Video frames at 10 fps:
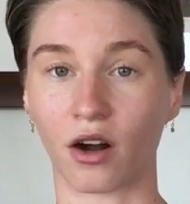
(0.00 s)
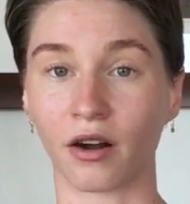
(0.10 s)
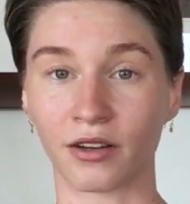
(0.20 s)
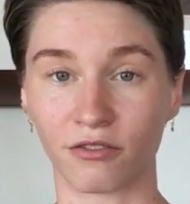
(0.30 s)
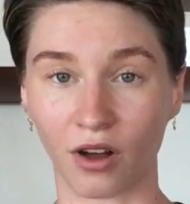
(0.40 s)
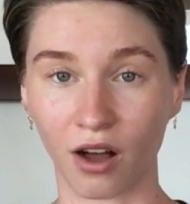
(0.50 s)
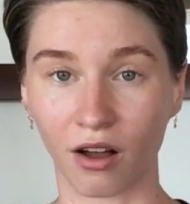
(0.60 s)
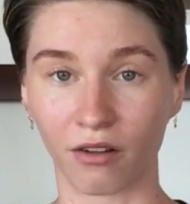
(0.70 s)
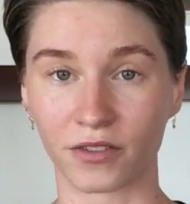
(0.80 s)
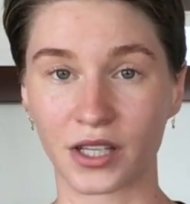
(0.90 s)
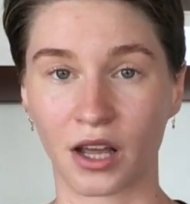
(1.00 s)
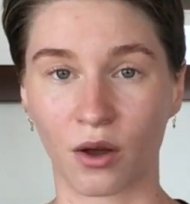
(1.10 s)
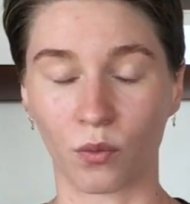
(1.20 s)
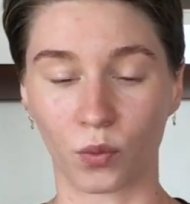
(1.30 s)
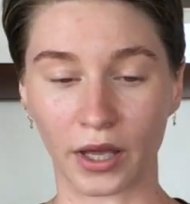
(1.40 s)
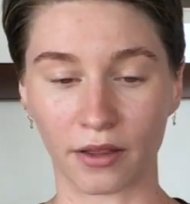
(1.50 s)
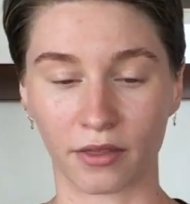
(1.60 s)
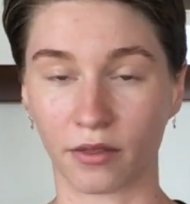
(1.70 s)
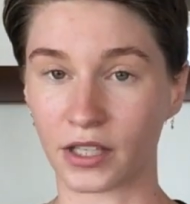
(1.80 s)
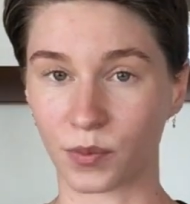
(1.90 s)
are involved with
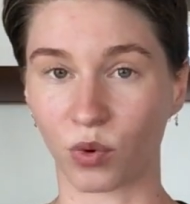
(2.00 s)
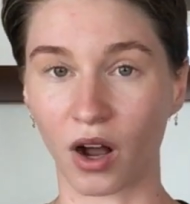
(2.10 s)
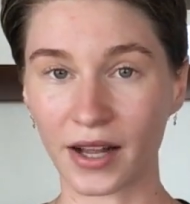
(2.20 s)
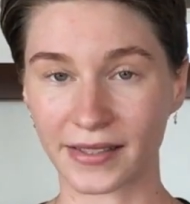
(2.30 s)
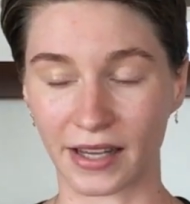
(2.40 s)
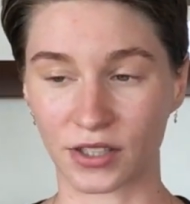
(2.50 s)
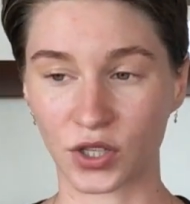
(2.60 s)
this process.